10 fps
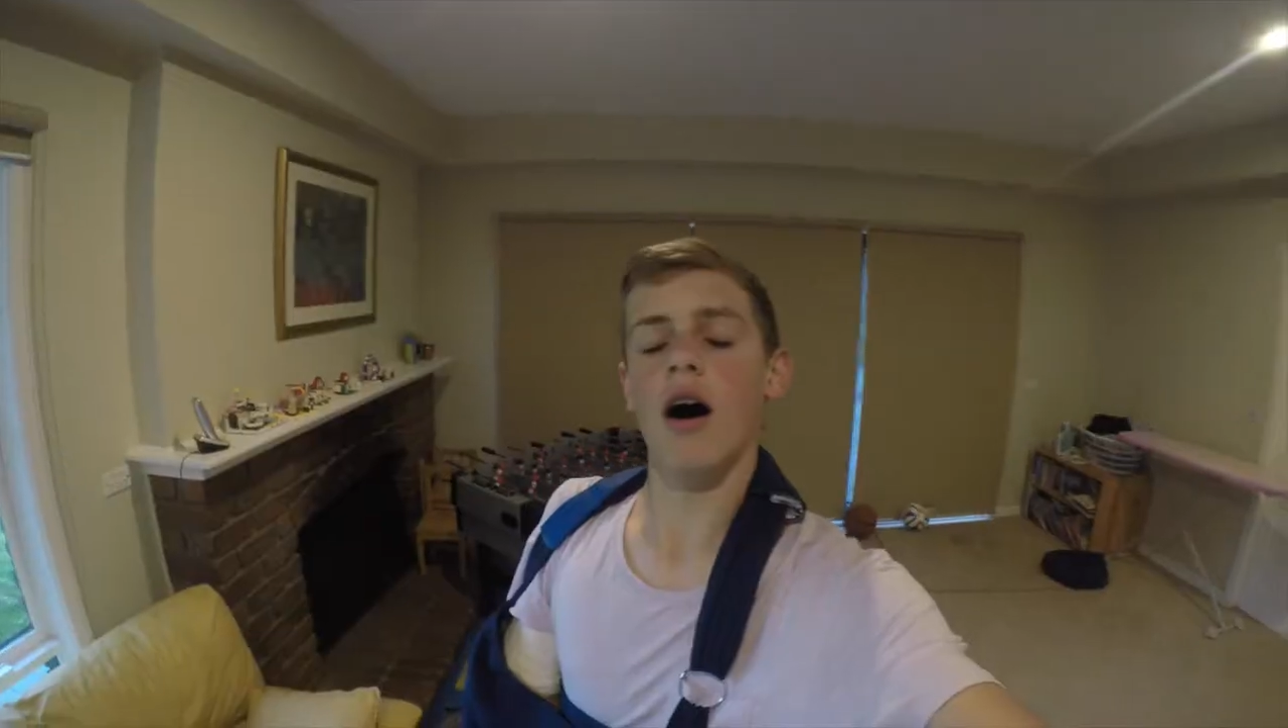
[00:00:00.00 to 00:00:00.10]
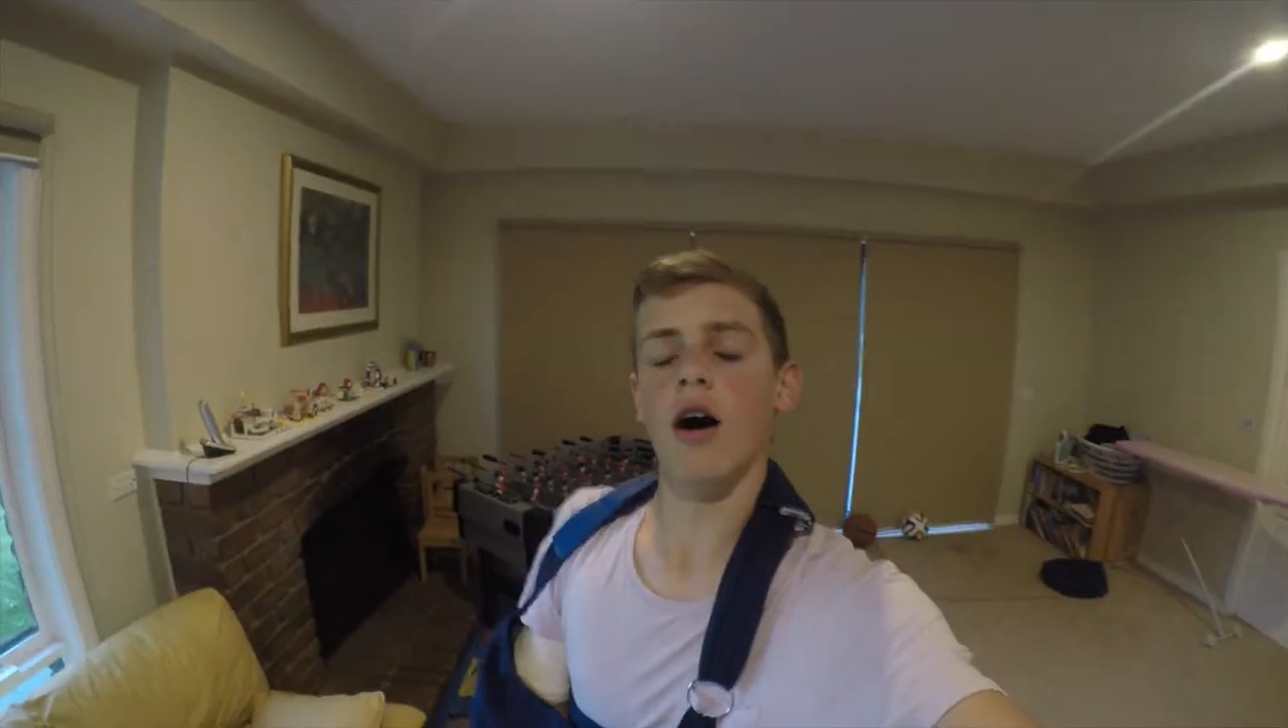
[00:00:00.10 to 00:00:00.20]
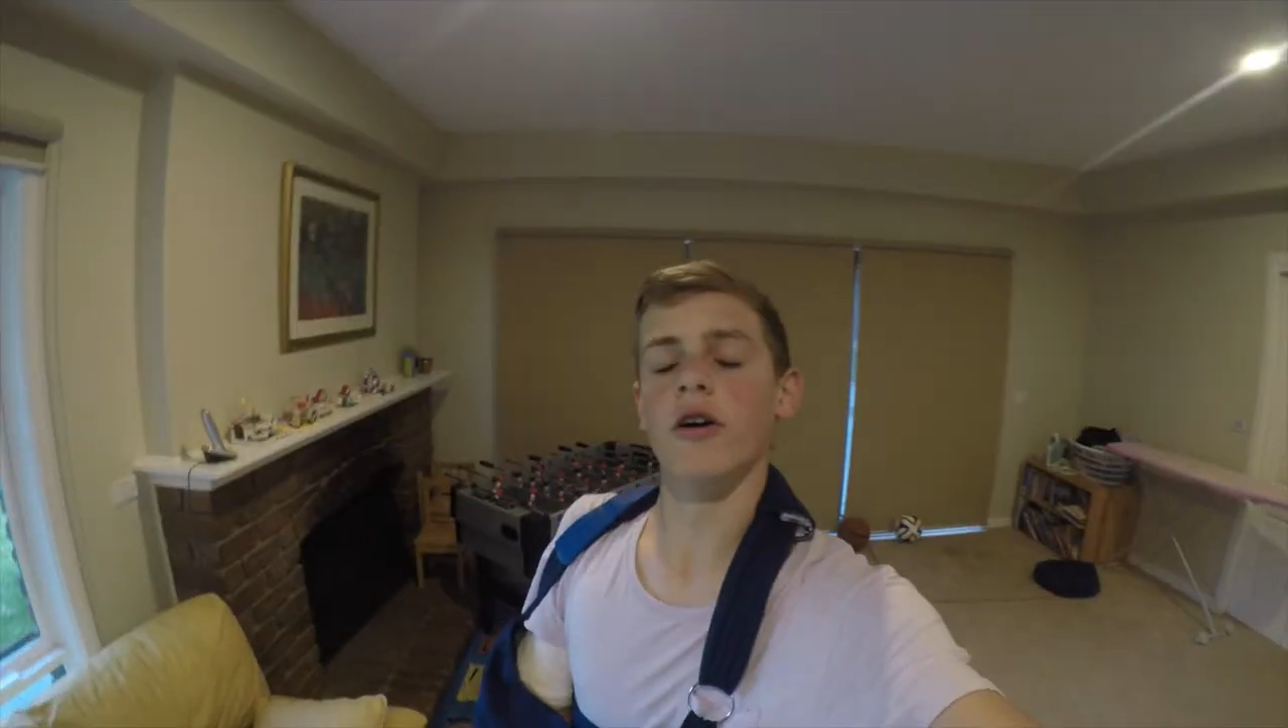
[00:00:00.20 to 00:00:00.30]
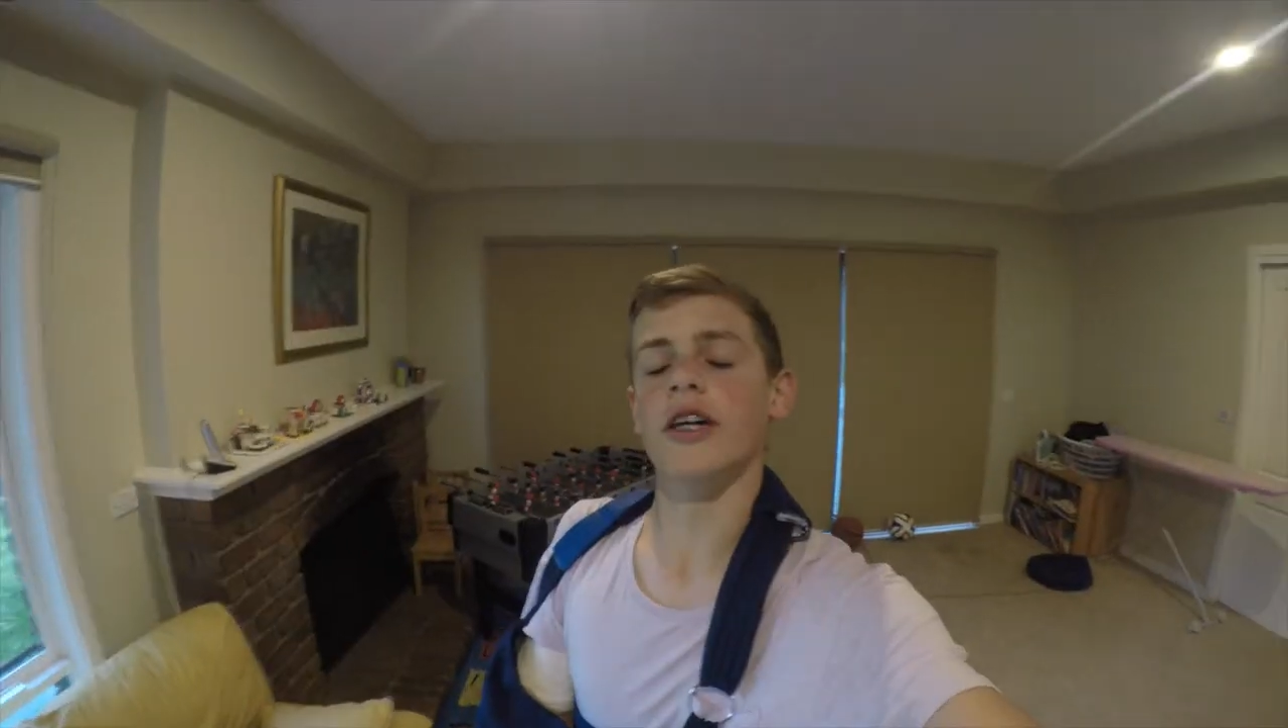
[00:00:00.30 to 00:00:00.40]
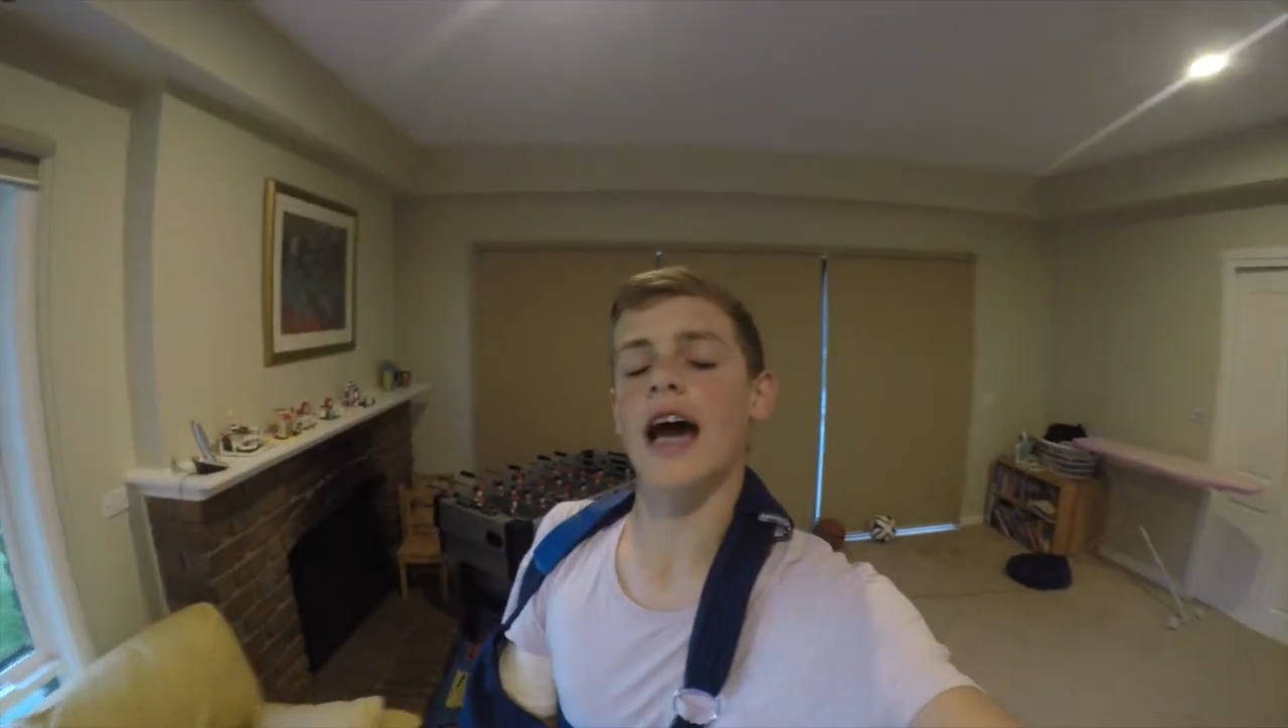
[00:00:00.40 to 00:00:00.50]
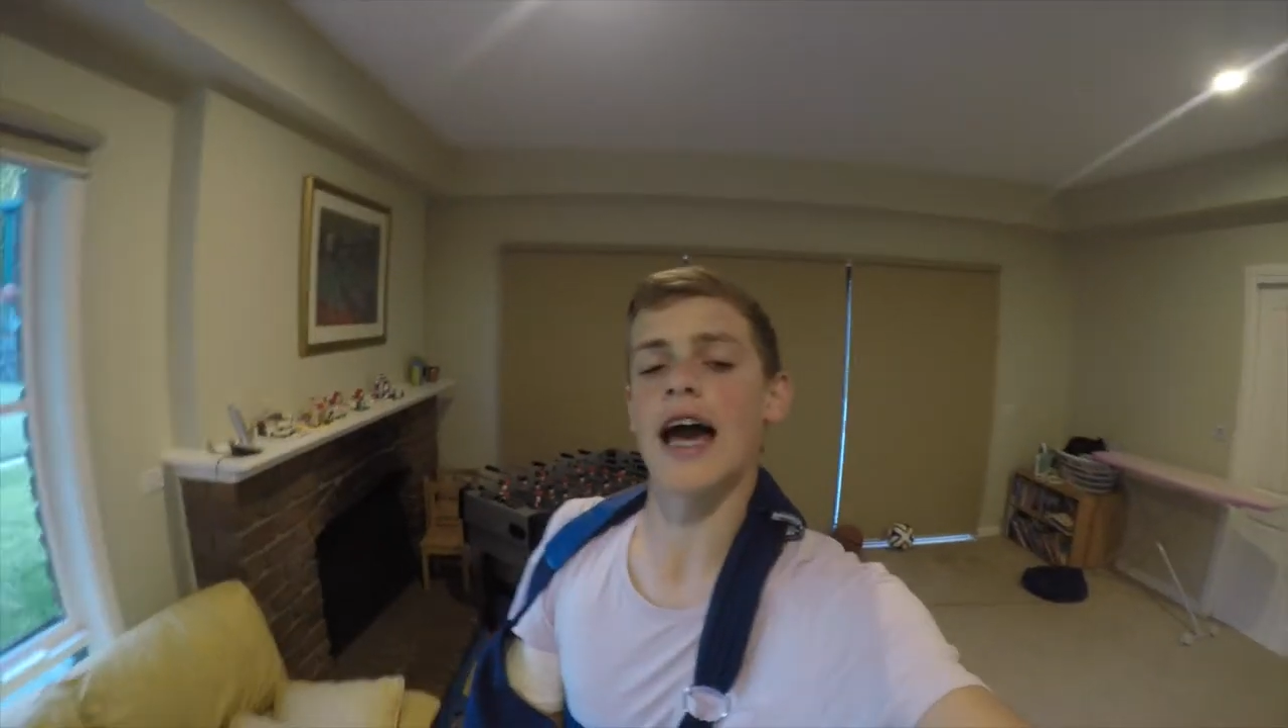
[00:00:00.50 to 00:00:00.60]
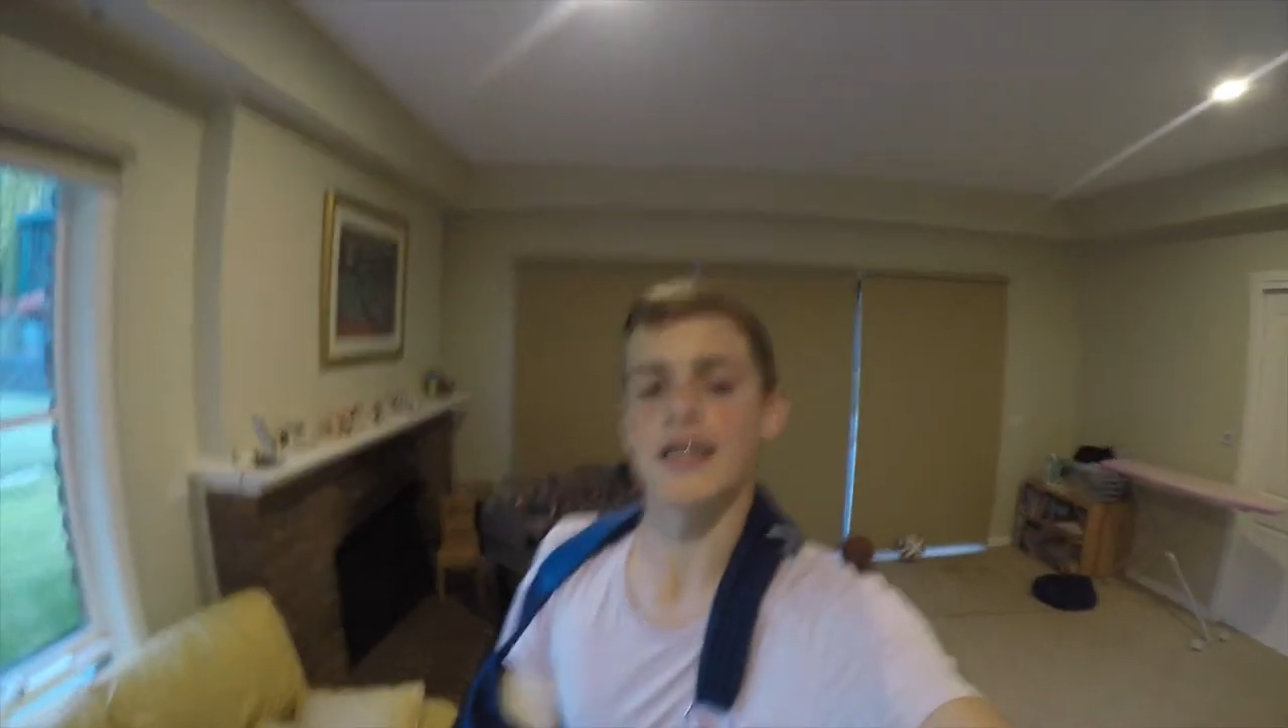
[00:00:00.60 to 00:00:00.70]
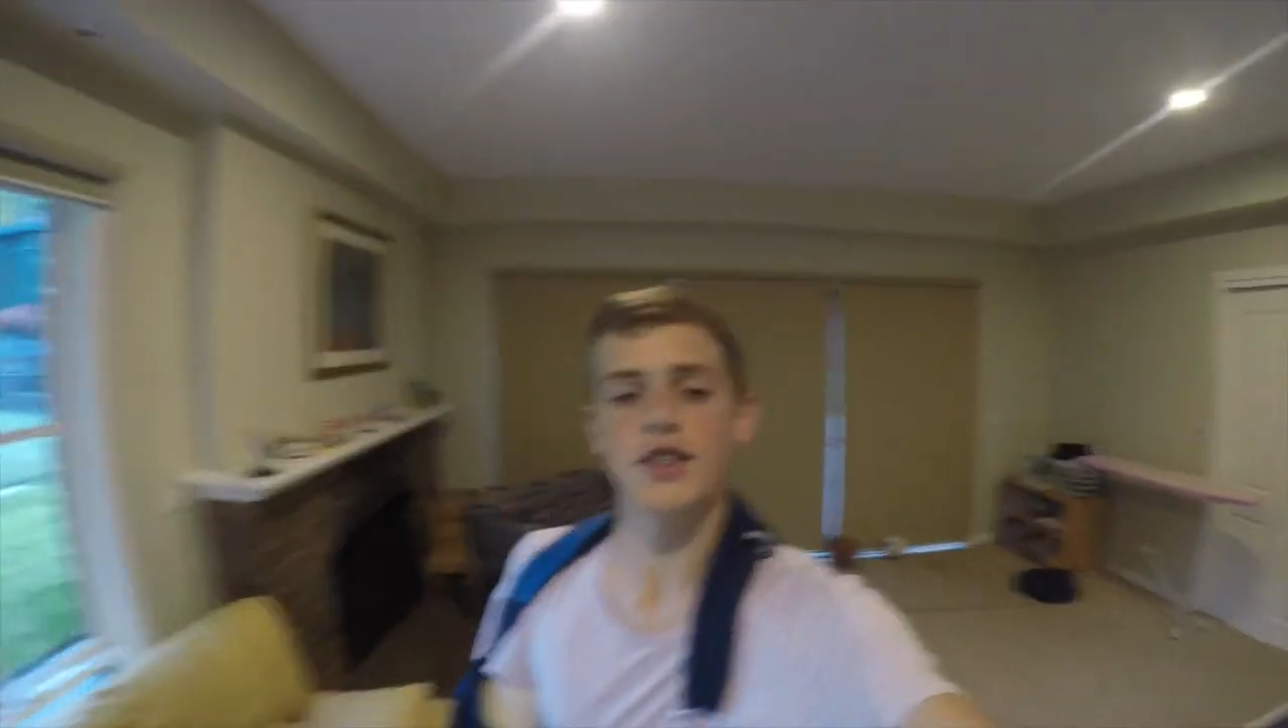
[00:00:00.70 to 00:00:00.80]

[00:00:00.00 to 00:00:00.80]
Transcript: Okay,